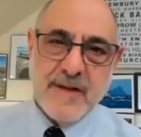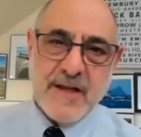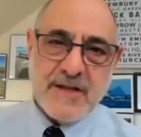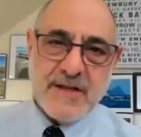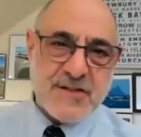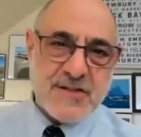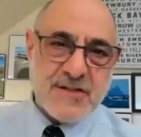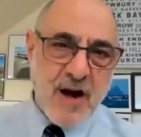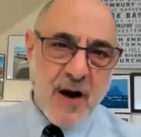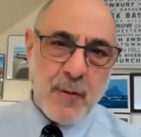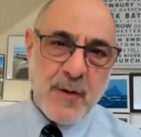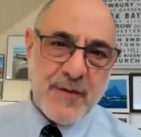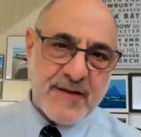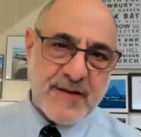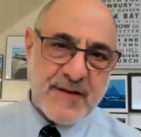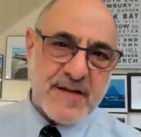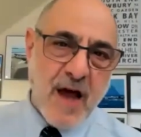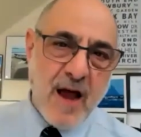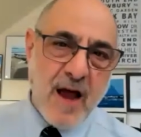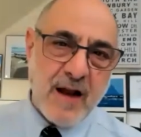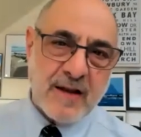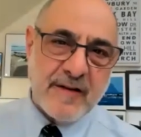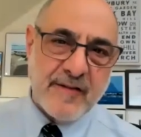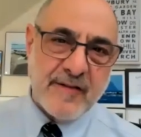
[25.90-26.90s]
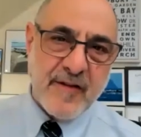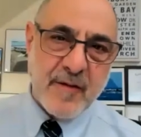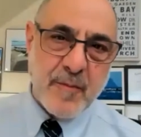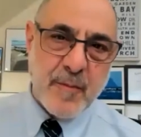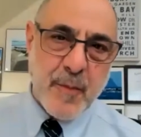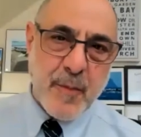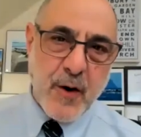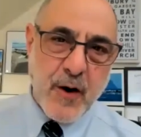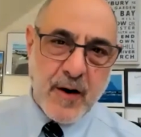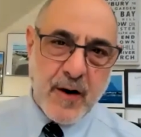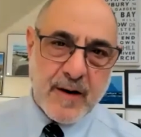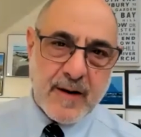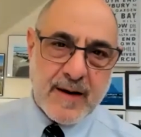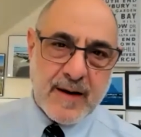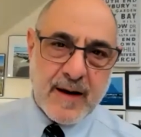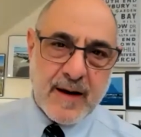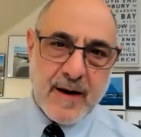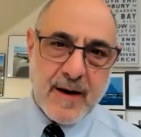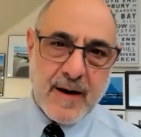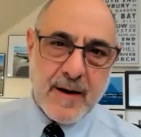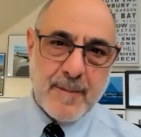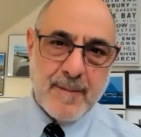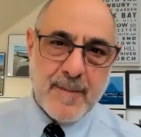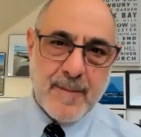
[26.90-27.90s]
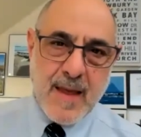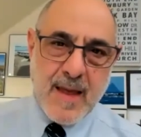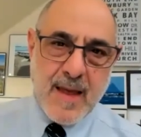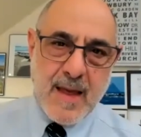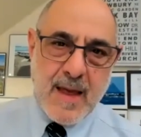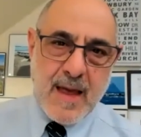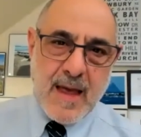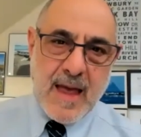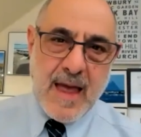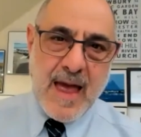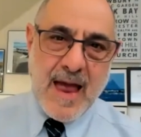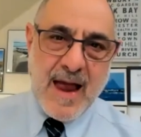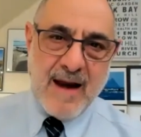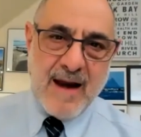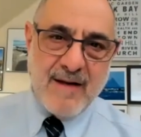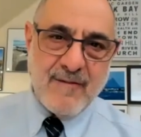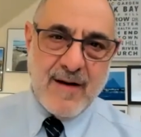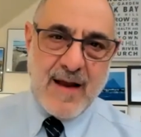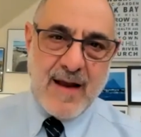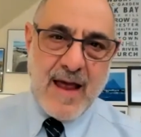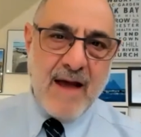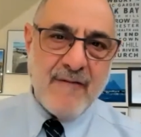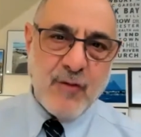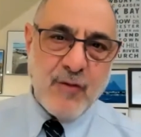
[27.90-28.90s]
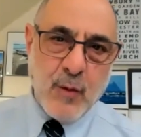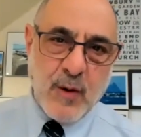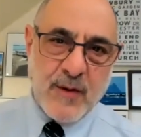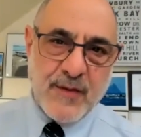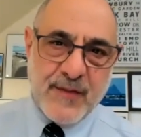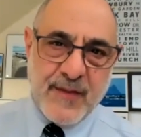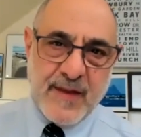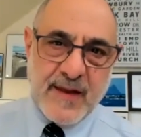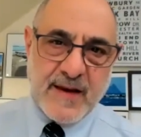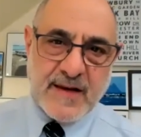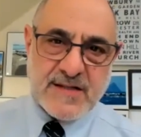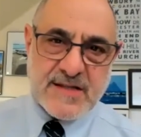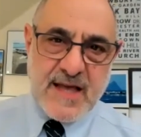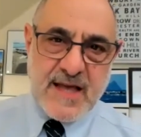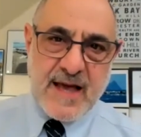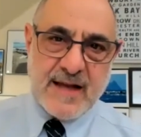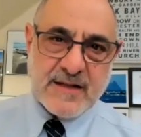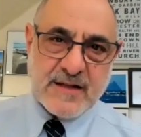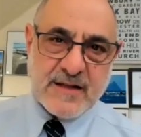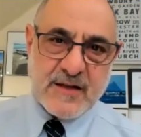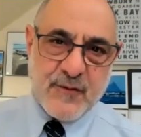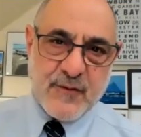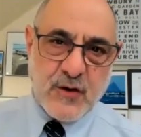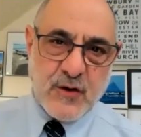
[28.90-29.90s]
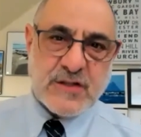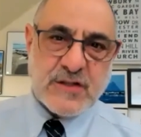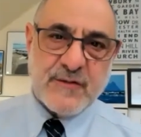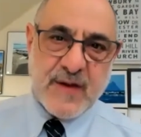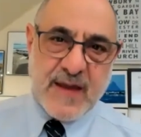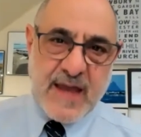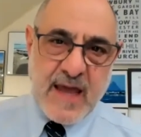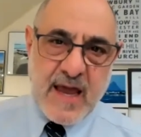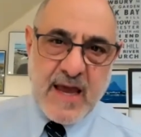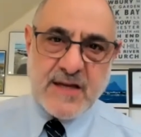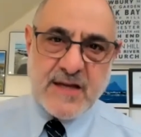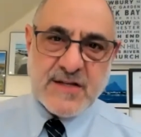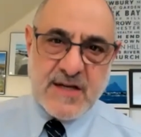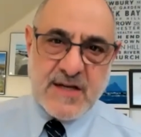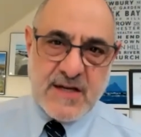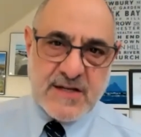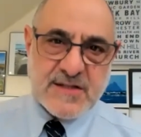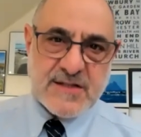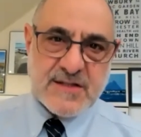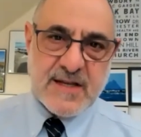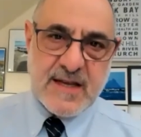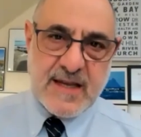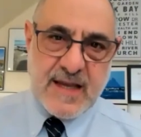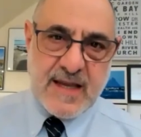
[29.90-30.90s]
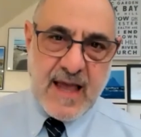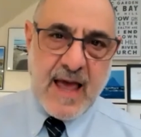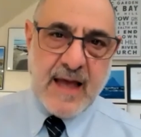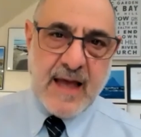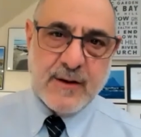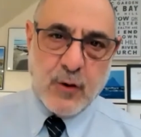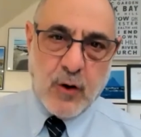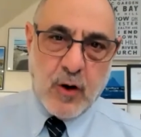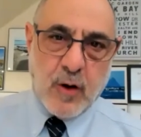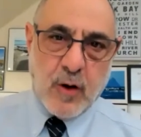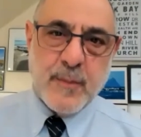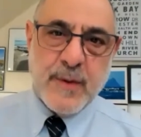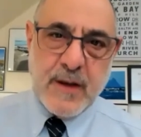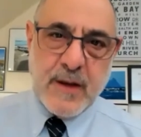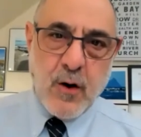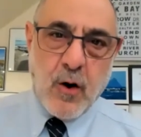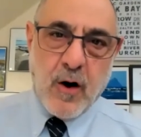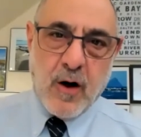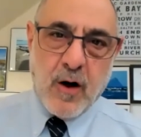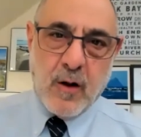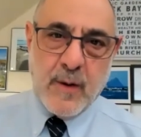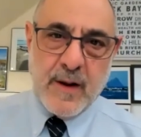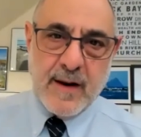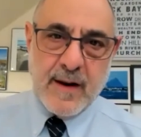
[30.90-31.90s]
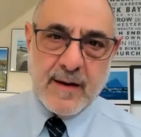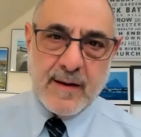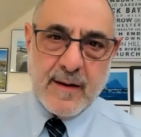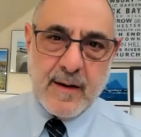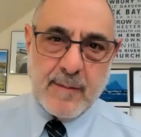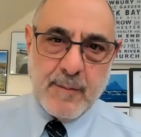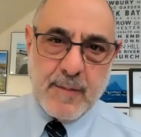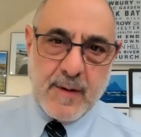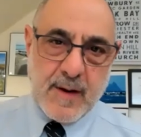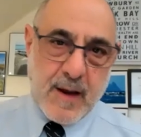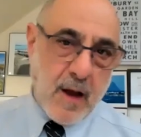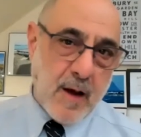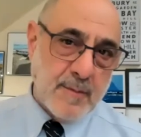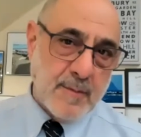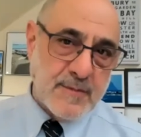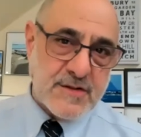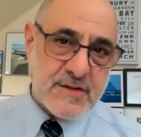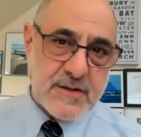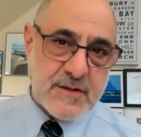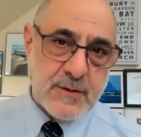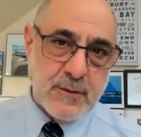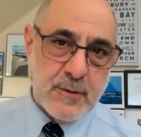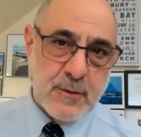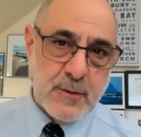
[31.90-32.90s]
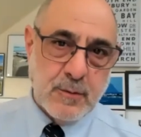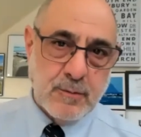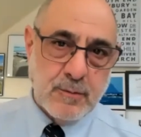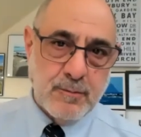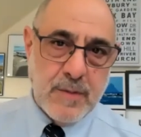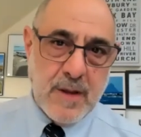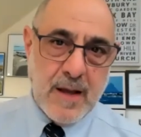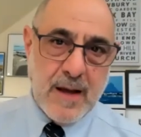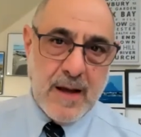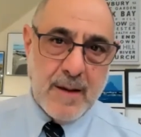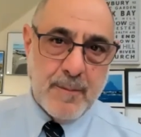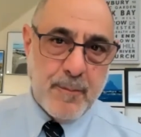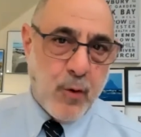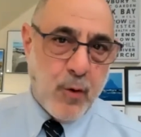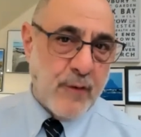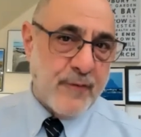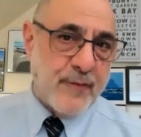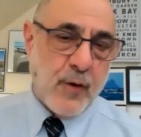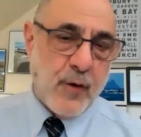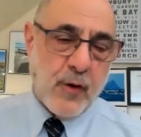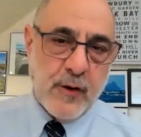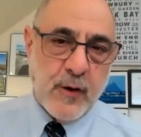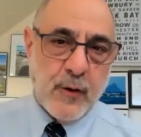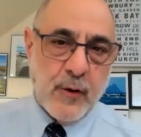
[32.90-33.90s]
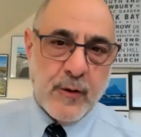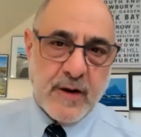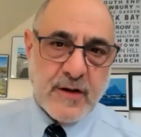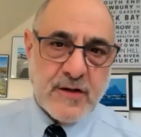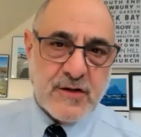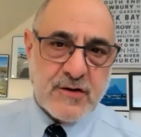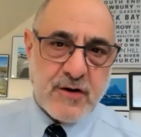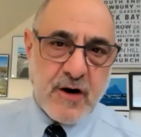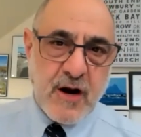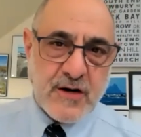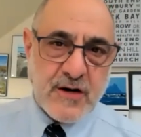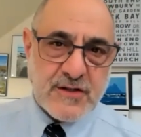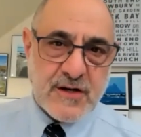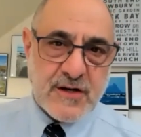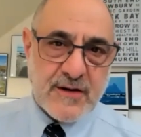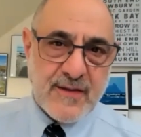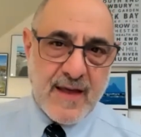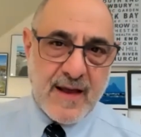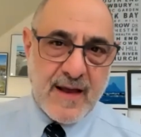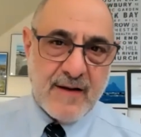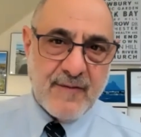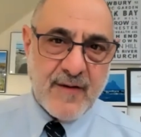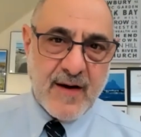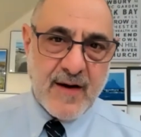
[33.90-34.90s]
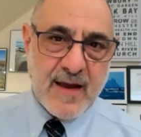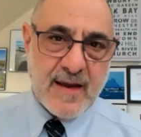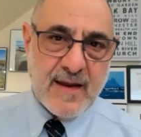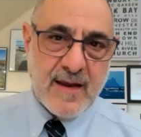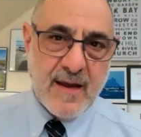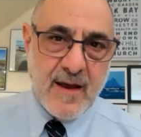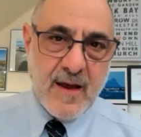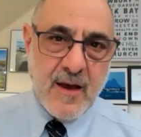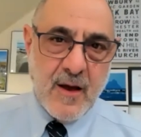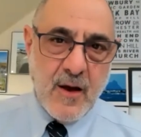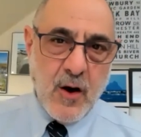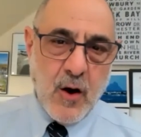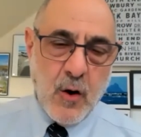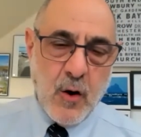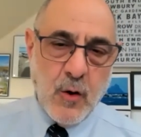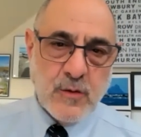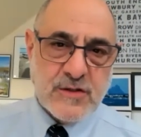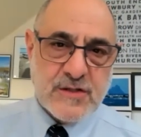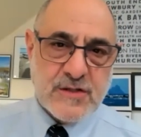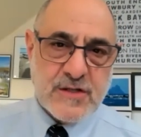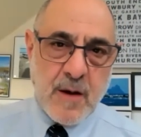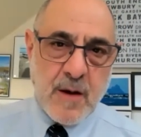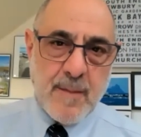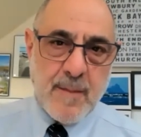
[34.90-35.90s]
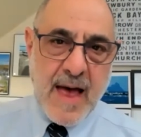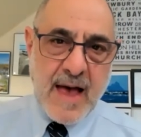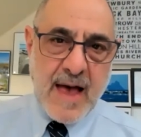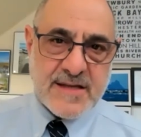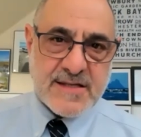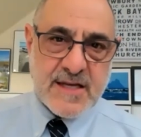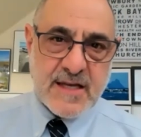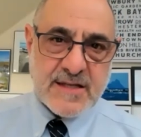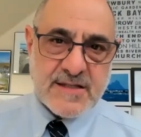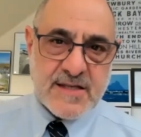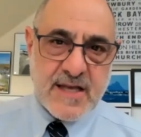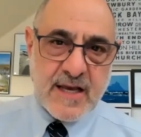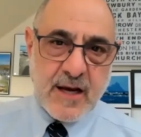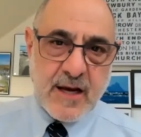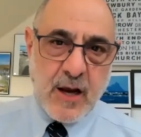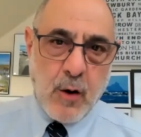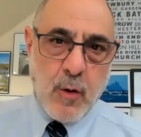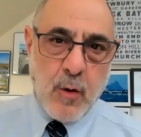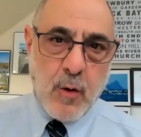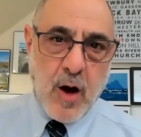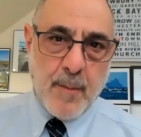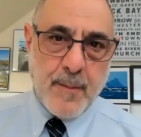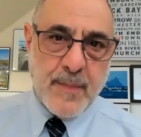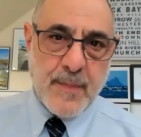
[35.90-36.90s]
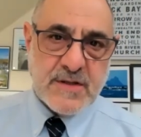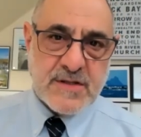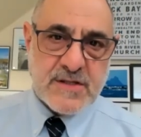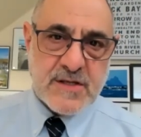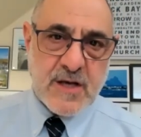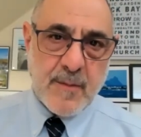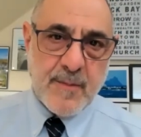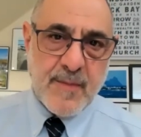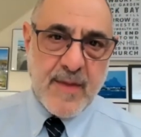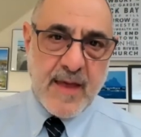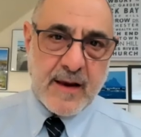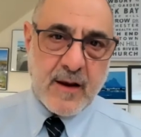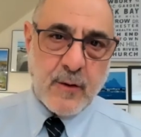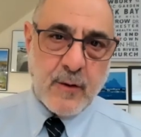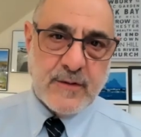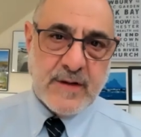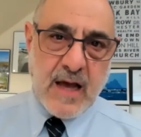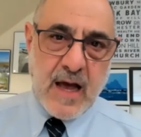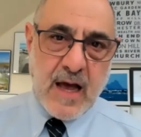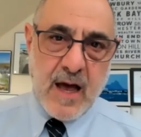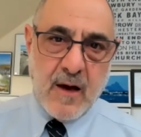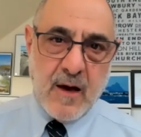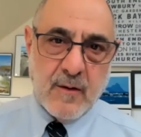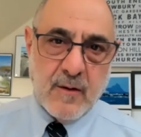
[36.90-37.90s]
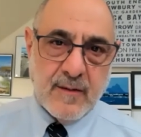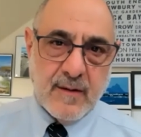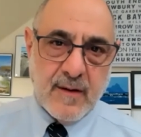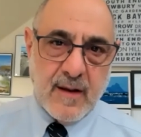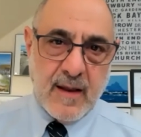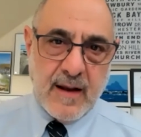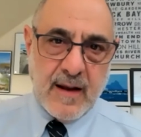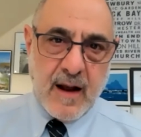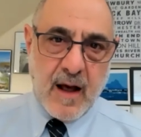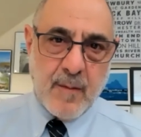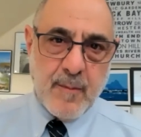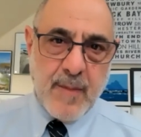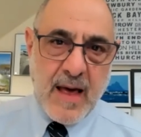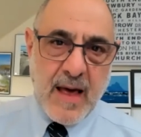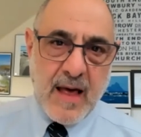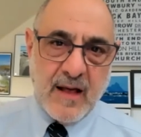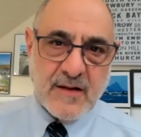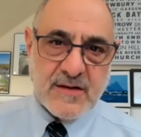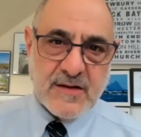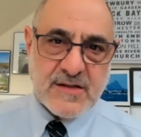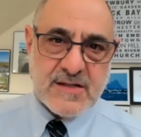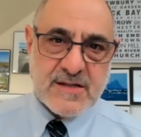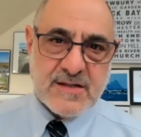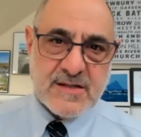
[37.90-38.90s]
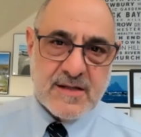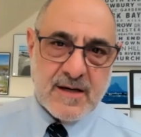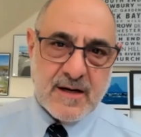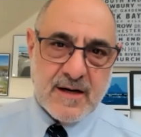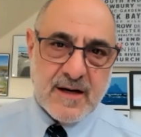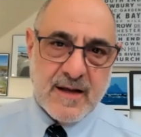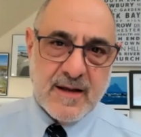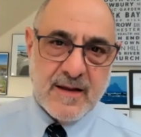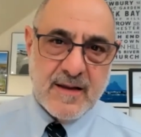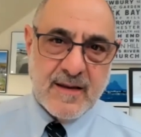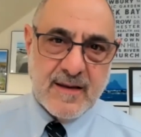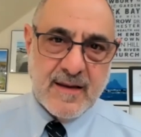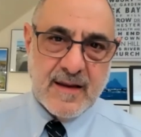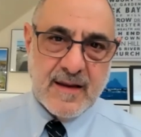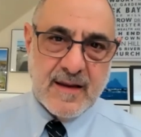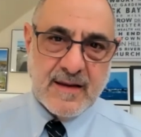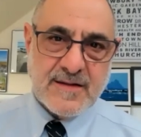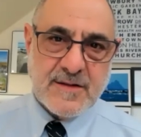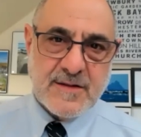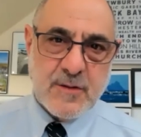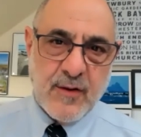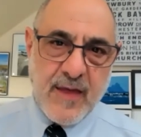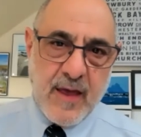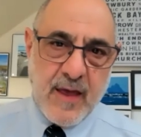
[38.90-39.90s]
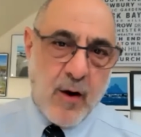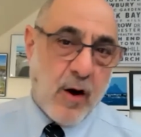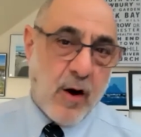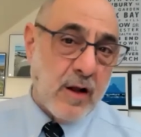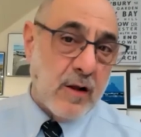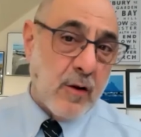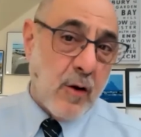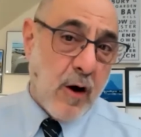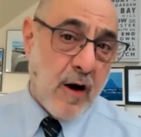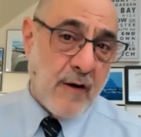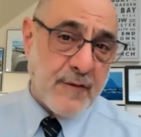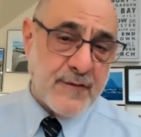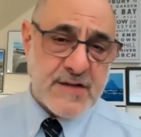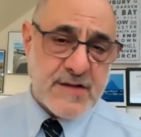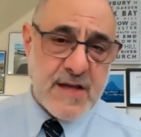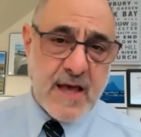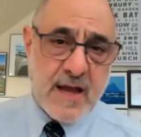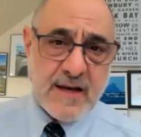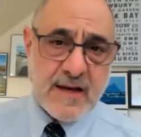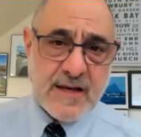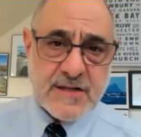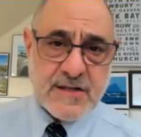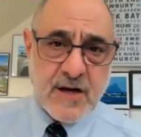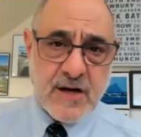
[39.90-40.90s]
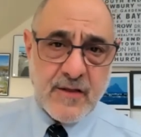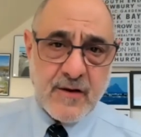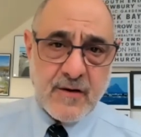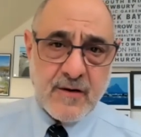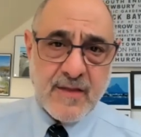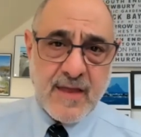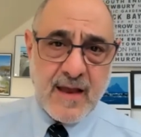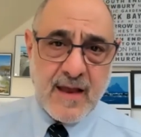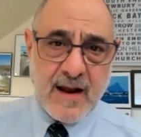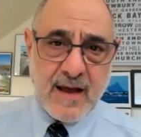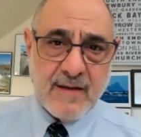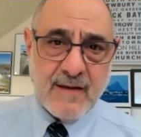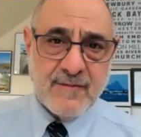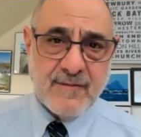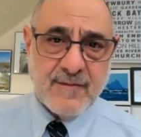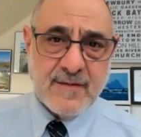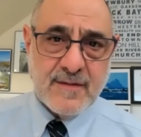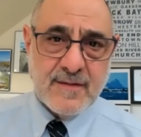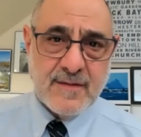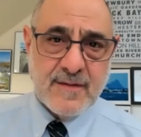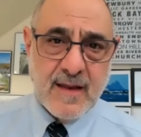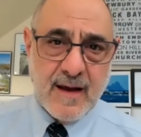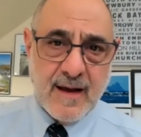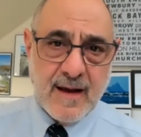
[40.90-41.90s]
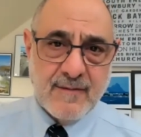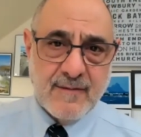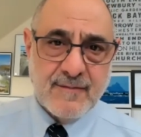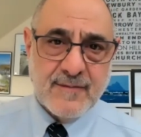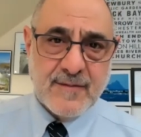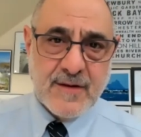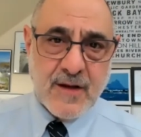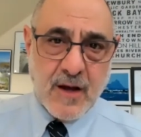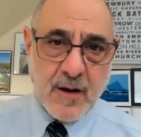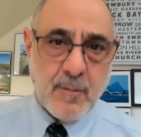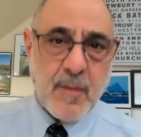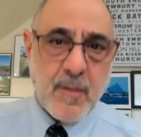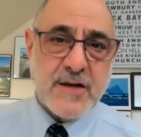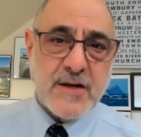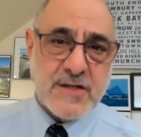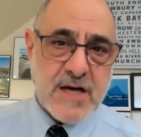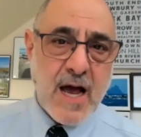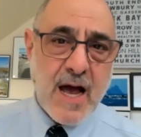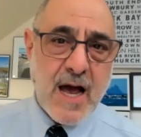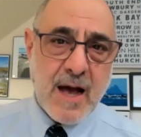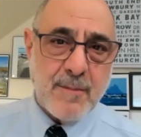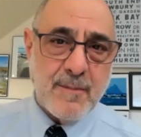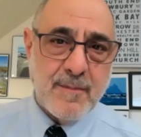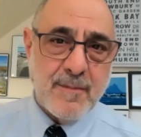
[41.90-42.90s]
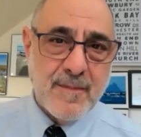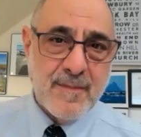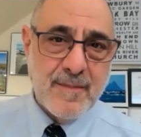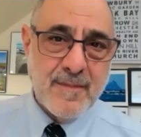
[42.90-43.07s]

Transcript: let's start with the title of the book. Um, everyone thinks that diversification is the end all be all when it comes to uh, portfolio construction. That if I own some assets that go up and some that go down, and on balance, uh, it, they all offset each other. That I've I've done my job.